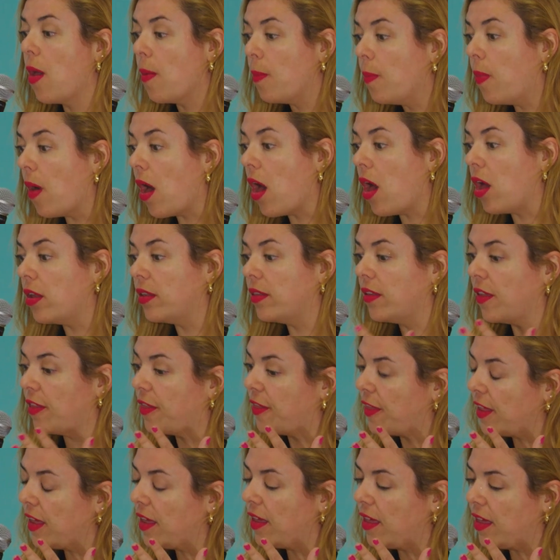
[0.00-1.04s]
But the
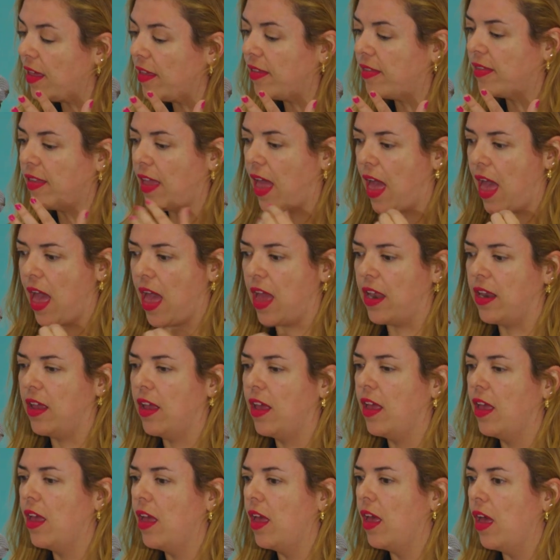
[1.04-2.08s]
thing is that
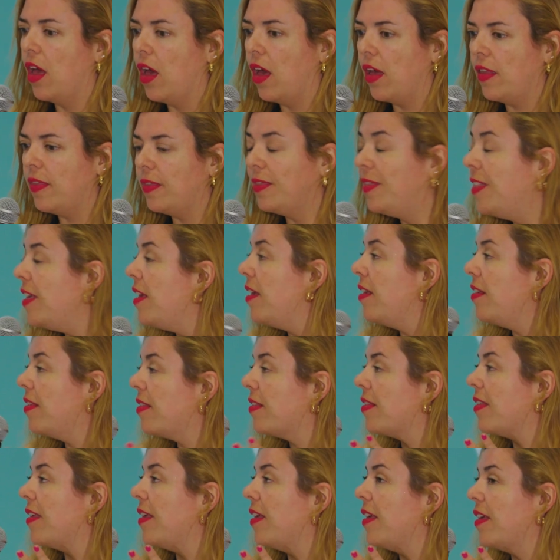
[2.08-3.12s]

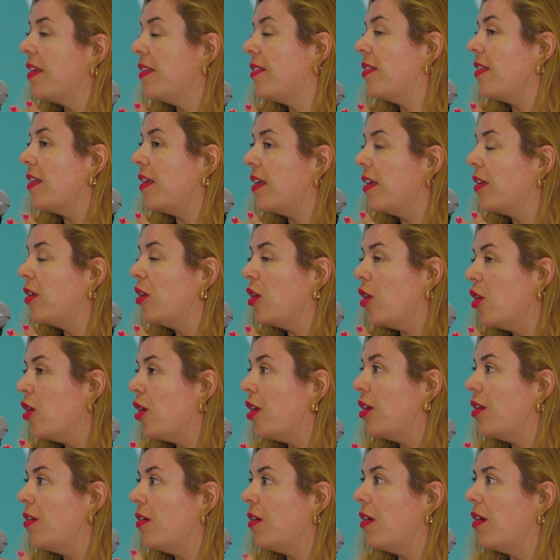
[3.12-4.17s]
this is a
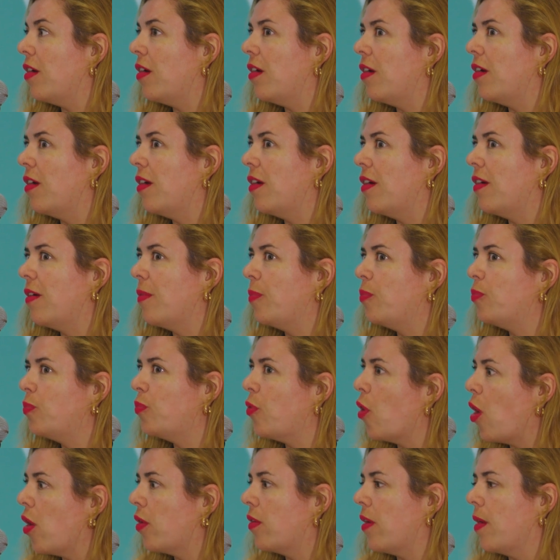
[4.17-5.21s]
good
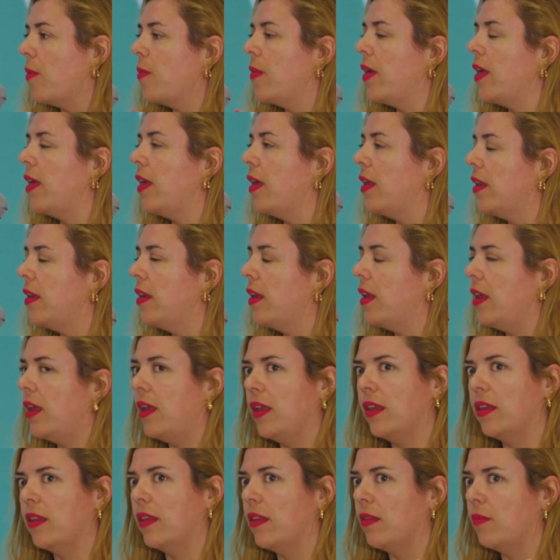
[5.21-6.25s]
program in
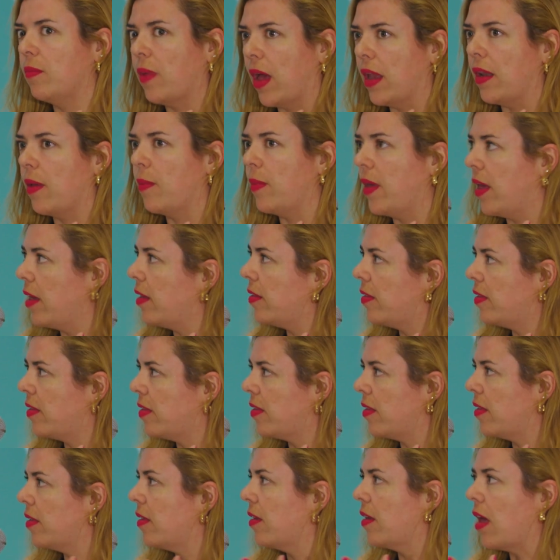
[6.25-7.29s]

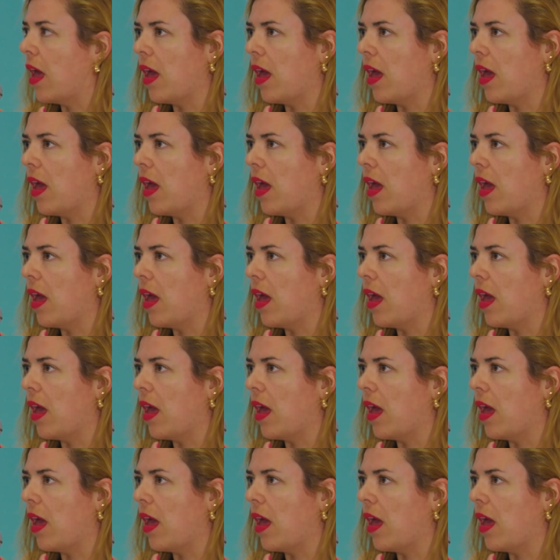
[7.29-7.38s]
Banamex.